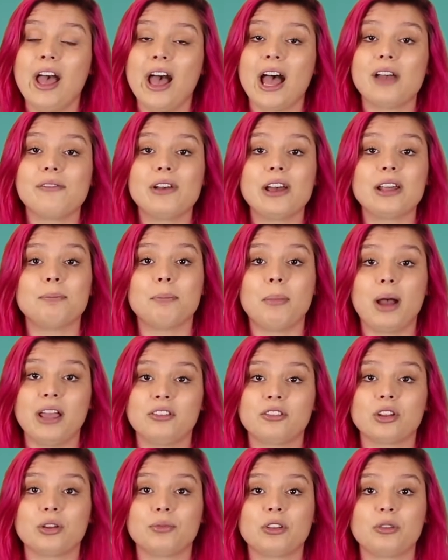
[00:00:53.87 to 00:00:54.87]
I've had my
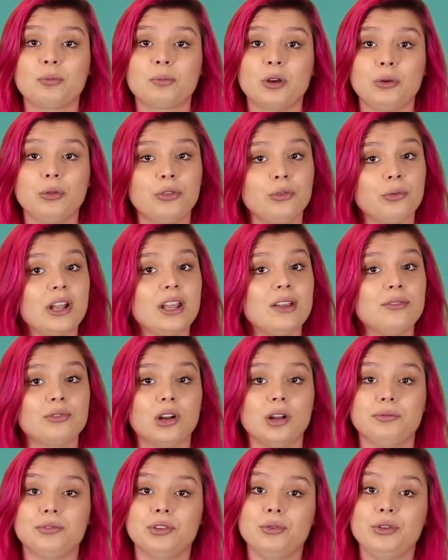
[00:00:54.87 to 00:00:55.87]
Surface Pro 3 for
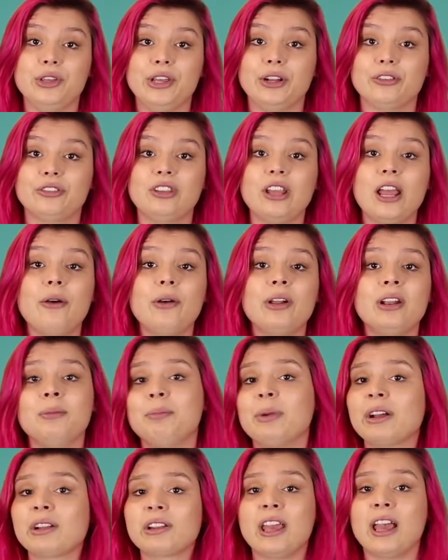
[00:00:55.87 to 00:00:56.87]
a few years now, and it
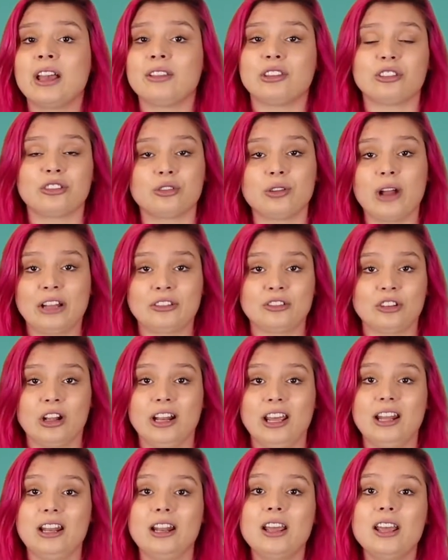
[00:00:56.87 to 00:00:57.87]
barely has a scratch on
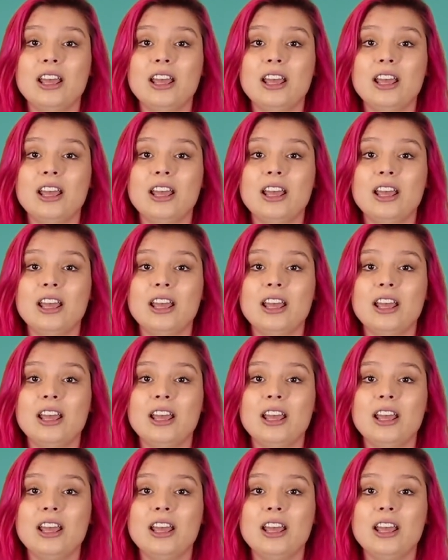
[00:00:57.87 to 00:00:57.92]
it.